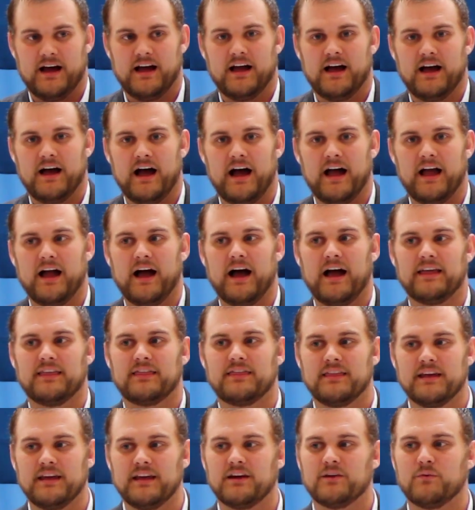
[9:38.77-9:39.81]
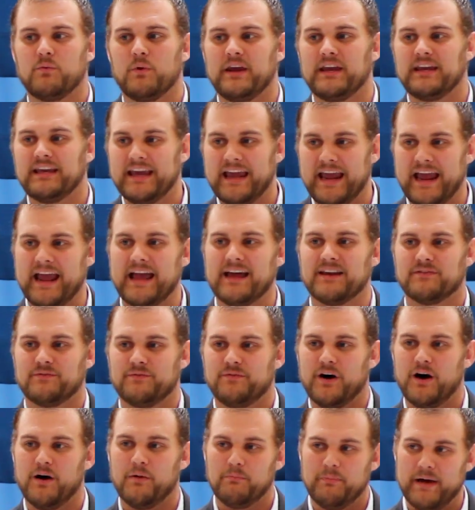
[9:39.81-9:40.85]
I, I, I, think we can't
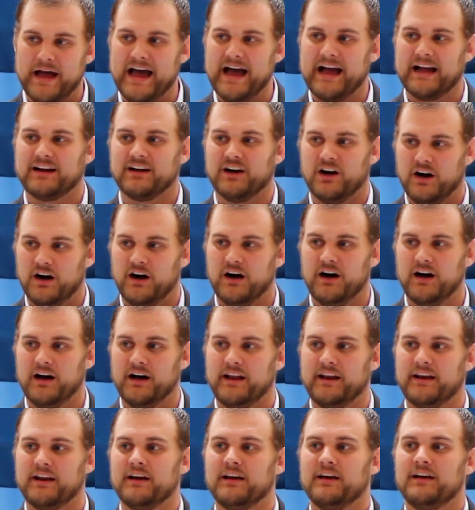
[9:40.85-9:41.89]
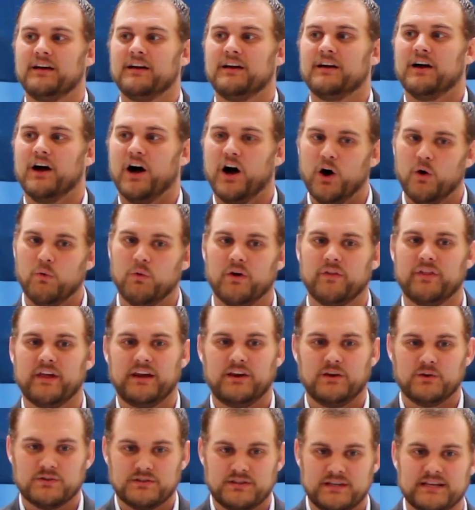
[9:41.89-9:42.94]
fall back on, oh, well,
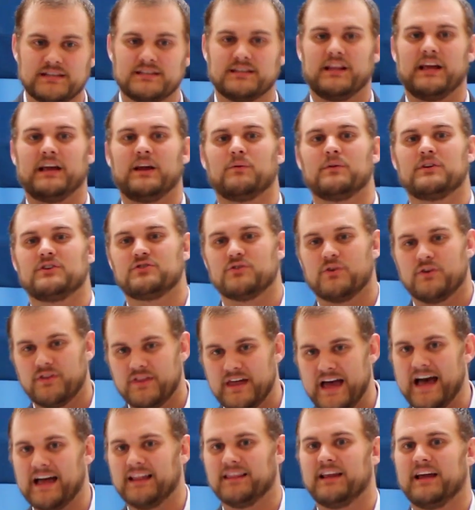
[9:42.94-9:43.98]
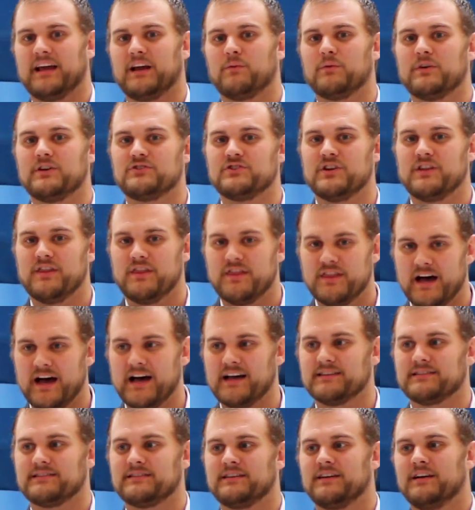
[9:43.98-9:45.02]
they used this language or that language, and
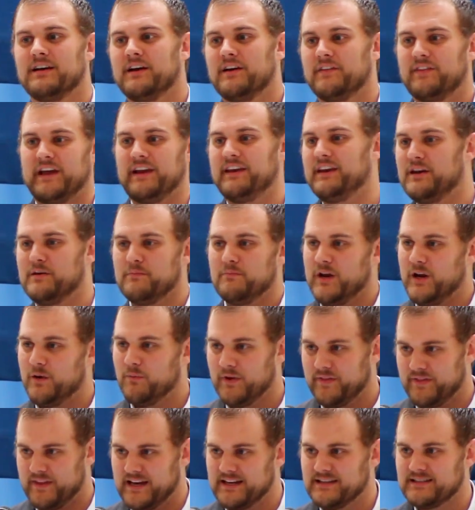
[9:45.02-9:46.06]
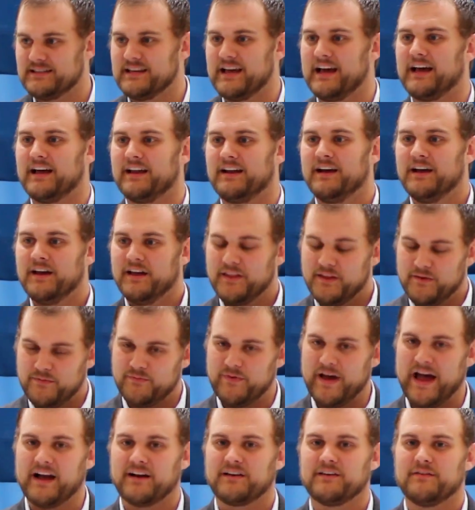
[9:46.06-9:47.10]
thus they didn't mean what they said. The
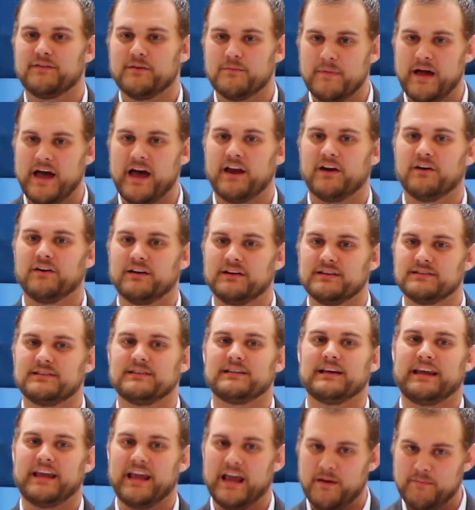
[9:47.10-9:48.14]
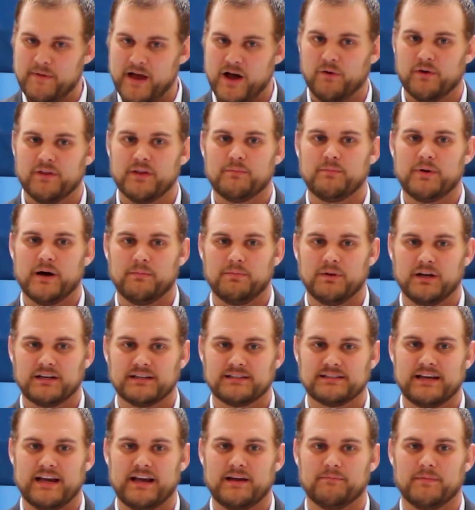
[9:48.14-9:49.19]
fact of the matter is, they came out with a public
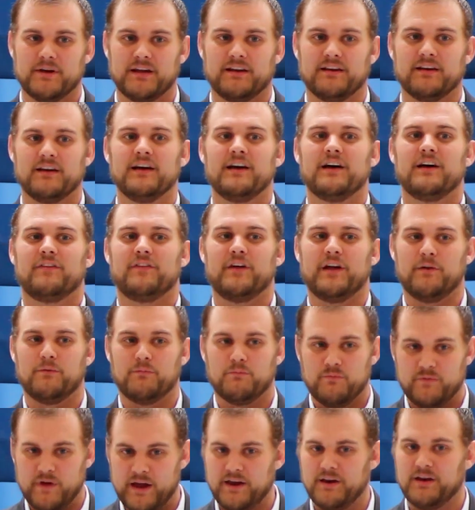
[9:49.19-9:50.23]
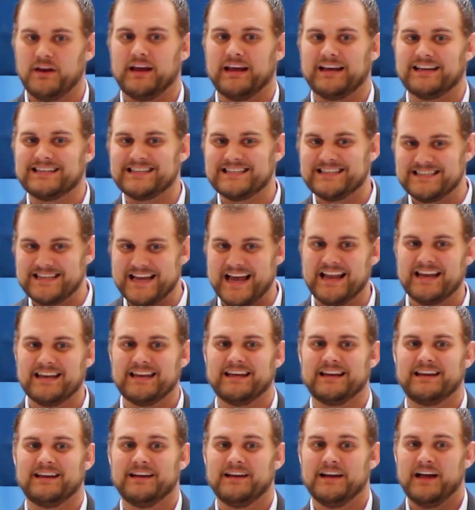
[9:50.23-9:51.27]
statement, they, they
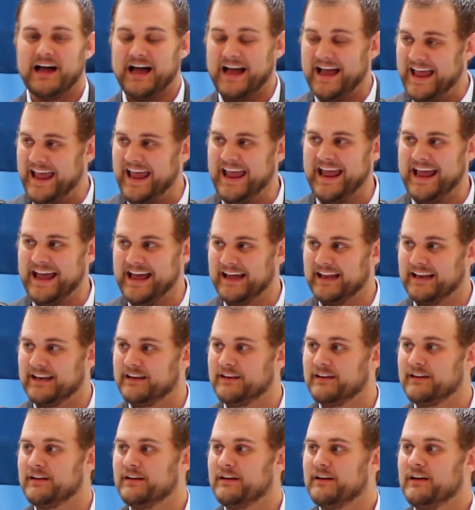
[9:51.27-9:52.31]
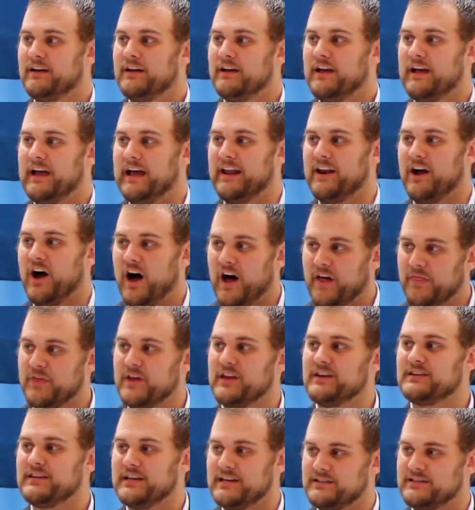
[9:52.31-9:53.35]
extended a hand, and
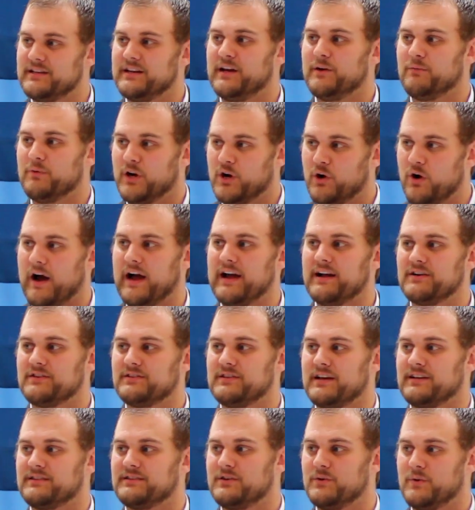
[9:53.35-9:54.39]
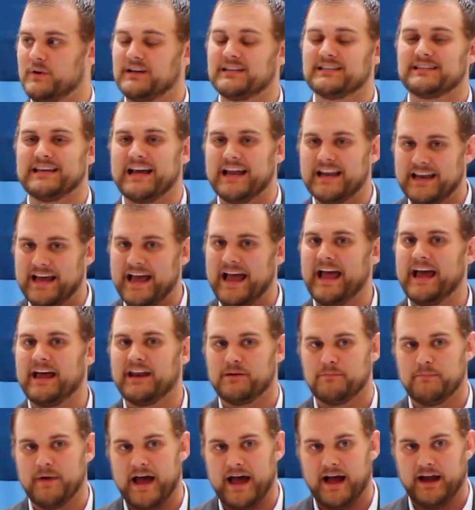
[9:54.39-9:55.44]
authenticity requires us to extend a
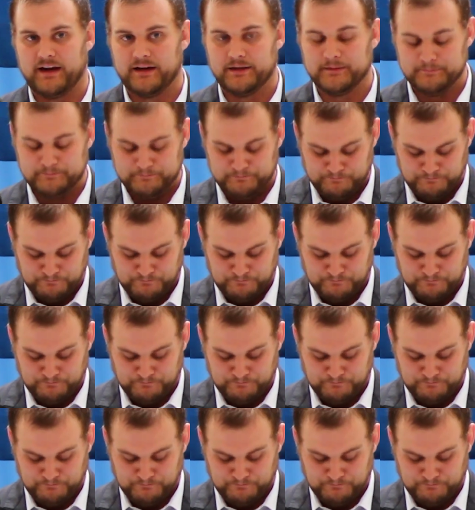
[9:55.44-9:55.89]
hand back.